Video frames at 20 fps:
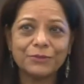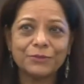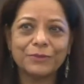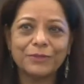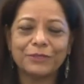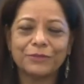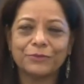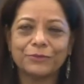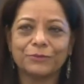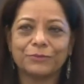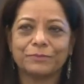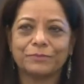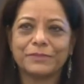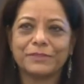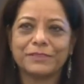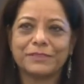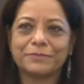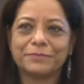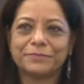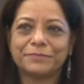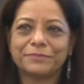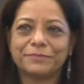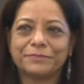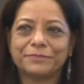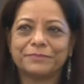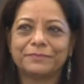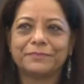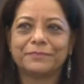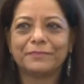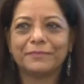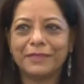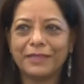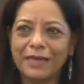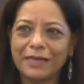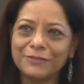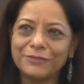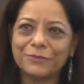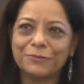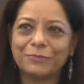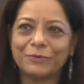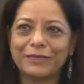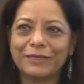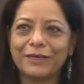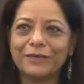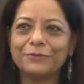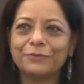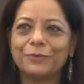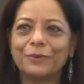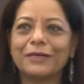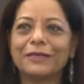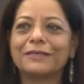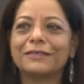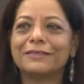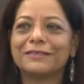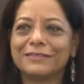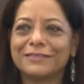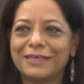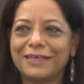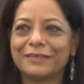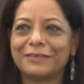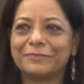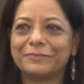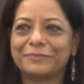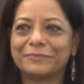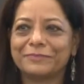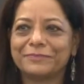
do in groups. That you bring out one at a time.